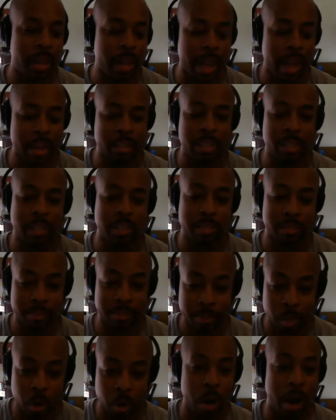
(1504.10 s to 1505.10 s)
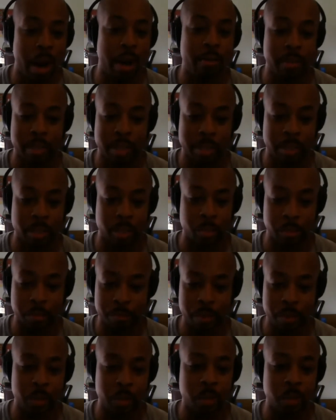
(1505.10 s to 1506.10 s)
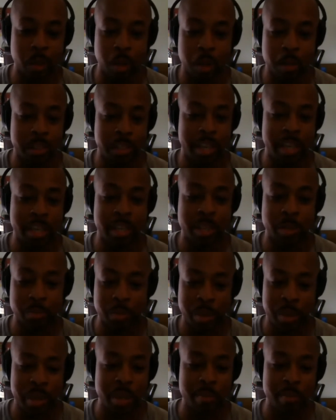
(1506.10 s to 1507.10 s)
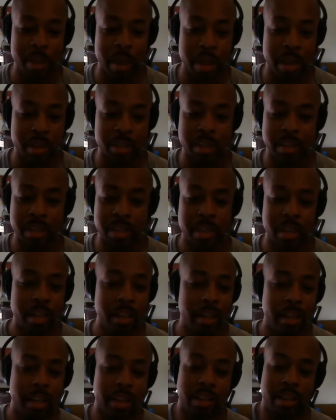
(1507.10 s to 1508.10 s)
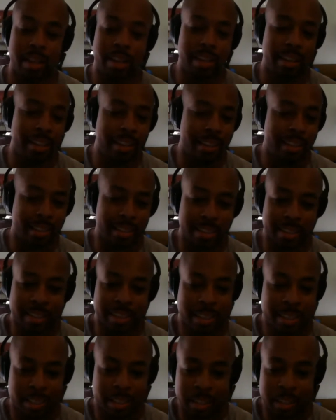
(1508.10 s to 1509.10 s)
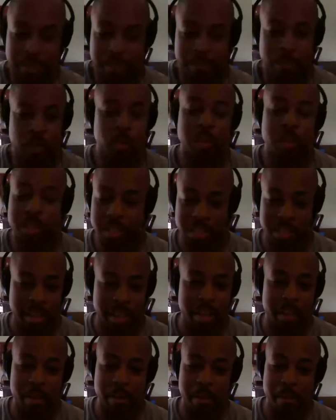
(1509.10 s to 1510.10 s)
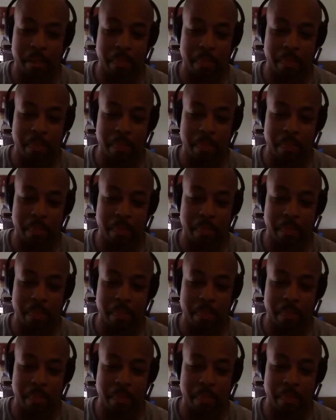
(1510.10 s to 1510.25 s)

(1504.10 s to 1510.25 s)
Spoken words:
to actually go out and get into a physical altercation with anybody, it just looks foolish as hell.